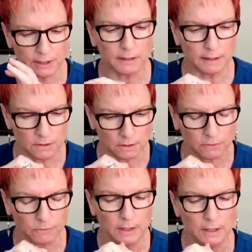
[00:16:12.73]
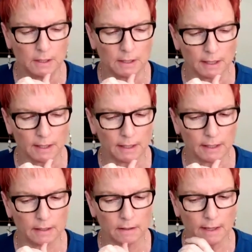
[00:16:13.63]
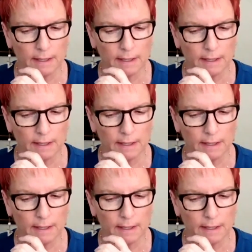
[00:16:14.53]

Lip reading: that I do, I